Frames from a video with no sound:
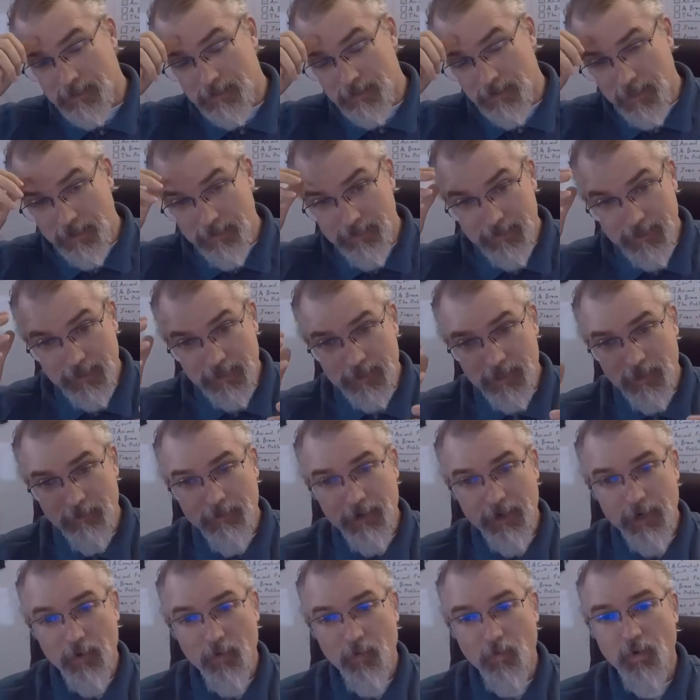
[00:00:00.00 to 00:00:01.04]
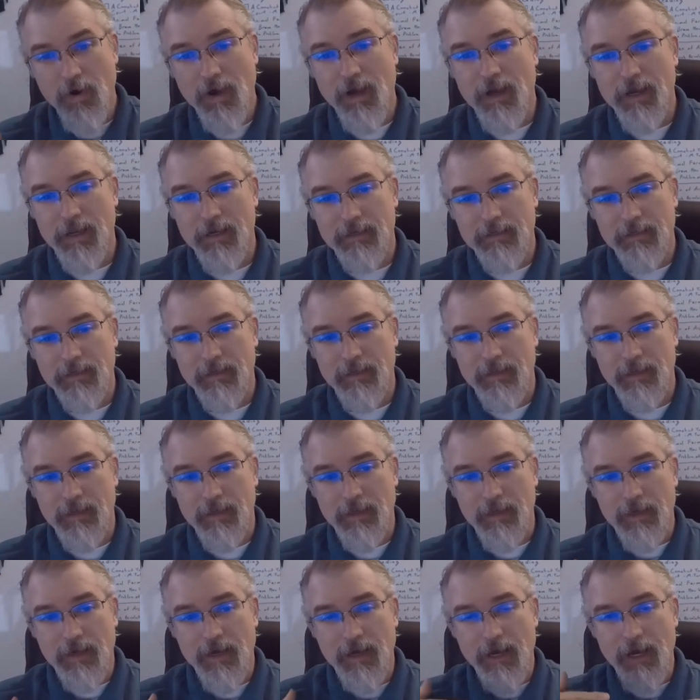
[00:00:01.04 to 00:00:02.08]
So I think no matter what,
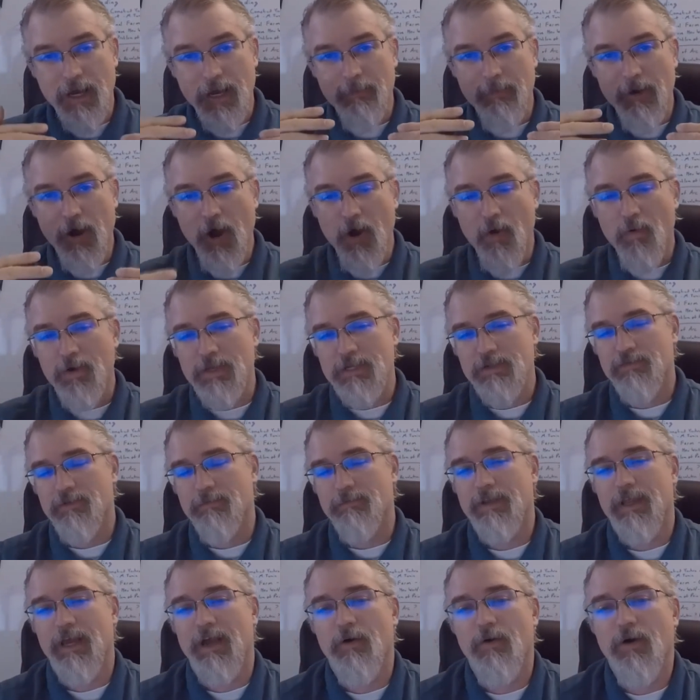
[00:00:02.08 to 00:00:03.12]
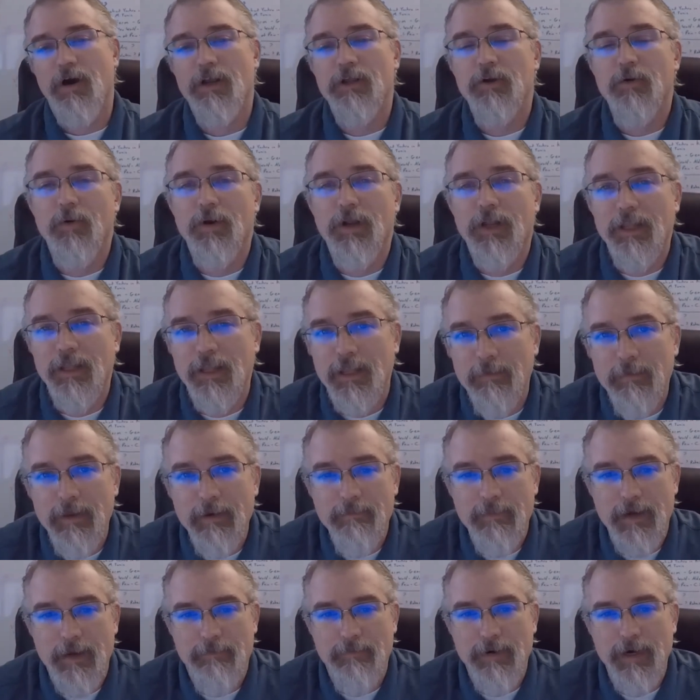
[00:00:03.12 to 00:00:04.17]
I'm always from now on going to limit
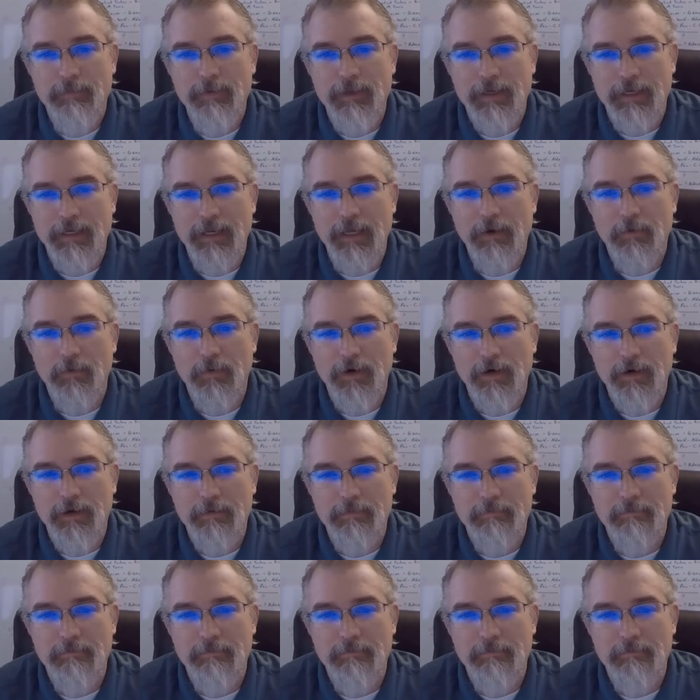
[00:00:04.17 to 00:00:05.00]
my public network.